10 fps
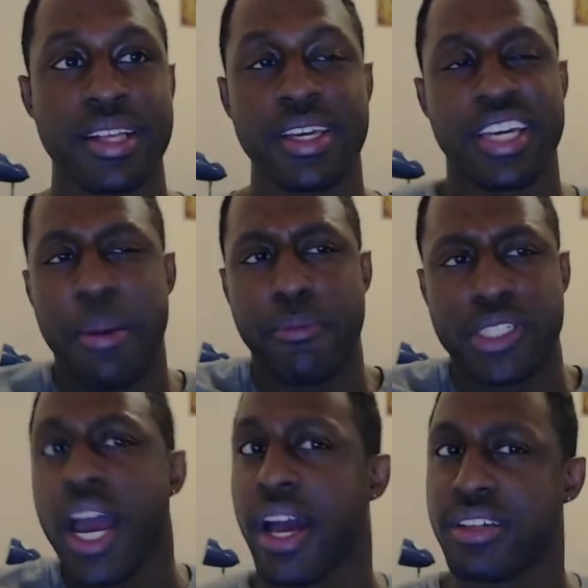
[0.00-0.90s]
a game of
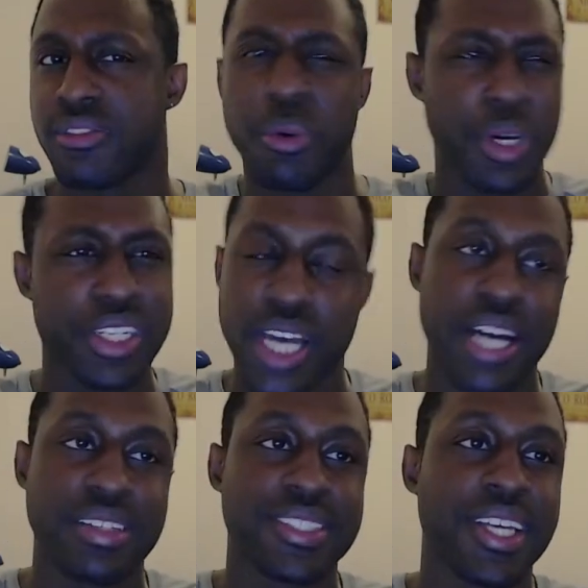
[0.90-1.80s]
chess, 40
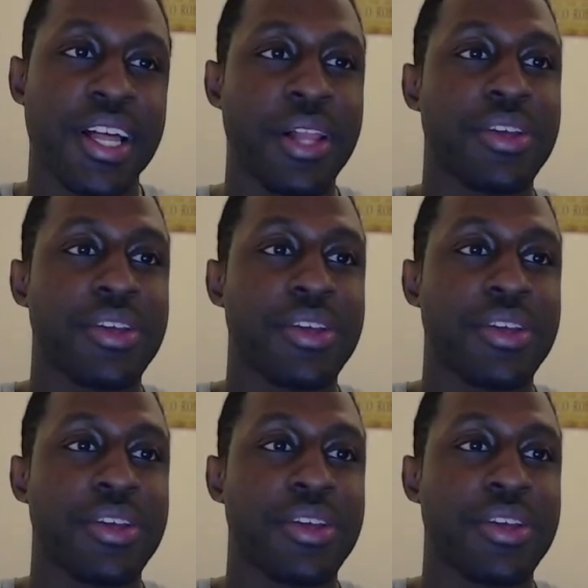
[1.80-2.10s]
chess.